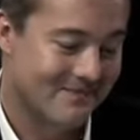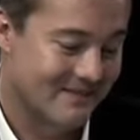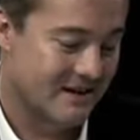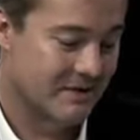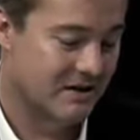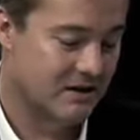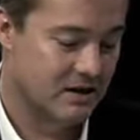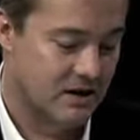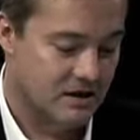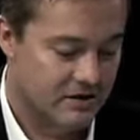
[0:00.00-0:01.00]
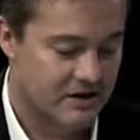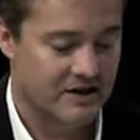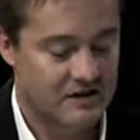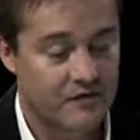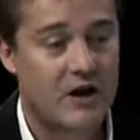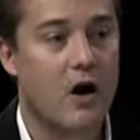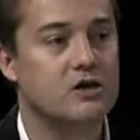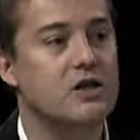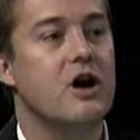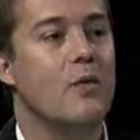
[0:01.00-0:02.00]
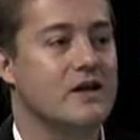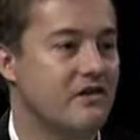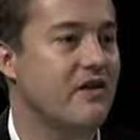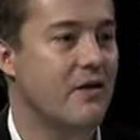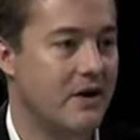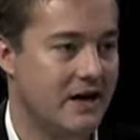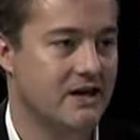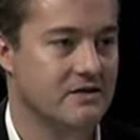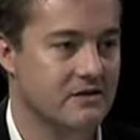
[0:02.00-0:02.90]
I mean, it's very hard to know when to fight, when not to.